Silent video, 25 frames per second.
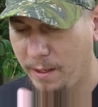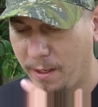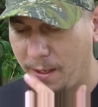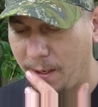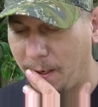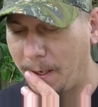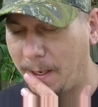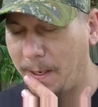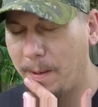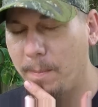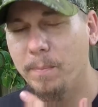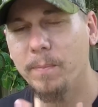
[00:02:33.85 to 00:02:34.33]

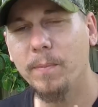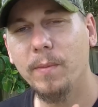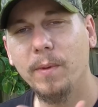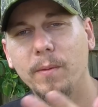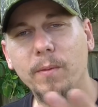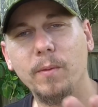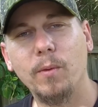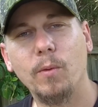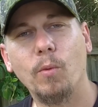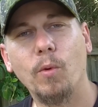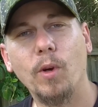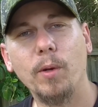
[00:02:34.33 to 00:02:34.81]
Um,
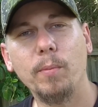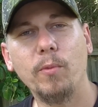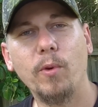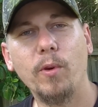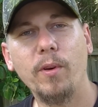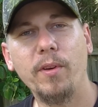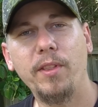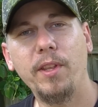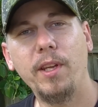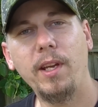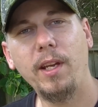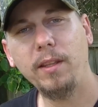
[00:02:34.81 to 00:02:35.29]
one
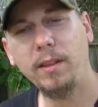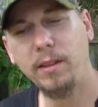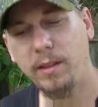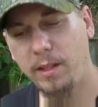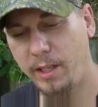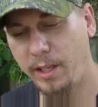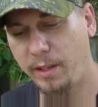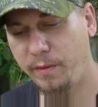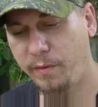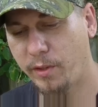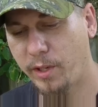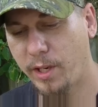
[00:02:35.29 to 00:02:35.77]
more thing
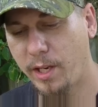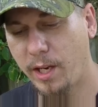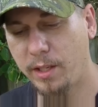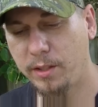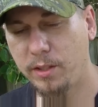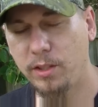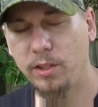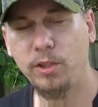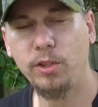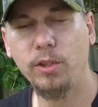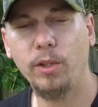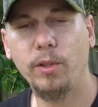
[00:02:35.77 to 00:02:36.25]
that I forgot
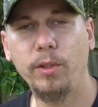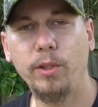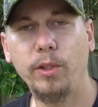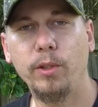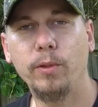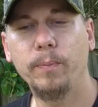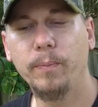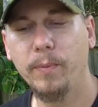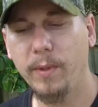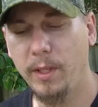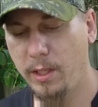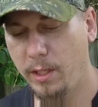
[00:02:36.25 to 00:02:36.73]
to show you
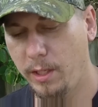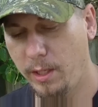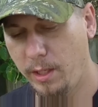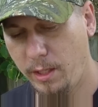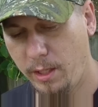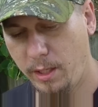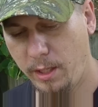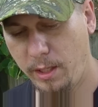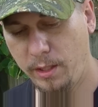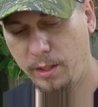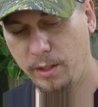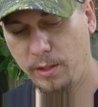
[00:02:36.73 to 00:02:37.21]

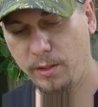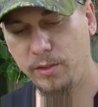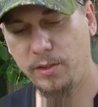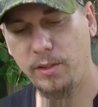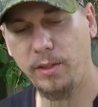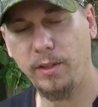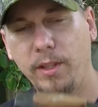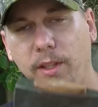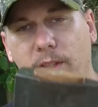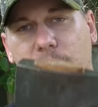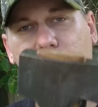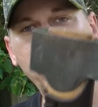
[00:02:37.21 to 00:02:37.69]
is
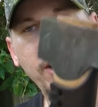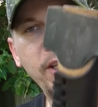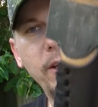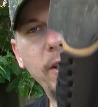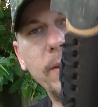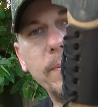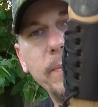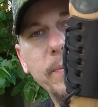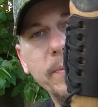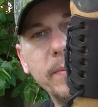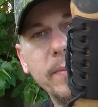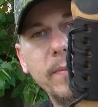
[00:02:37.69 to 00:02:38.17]
this
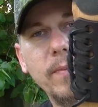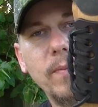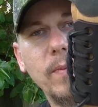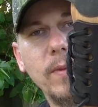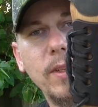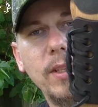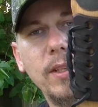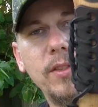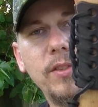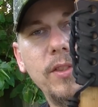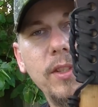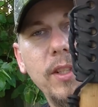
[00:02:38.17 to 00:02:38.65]
here.
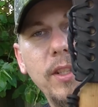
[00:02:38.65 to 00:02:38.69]
This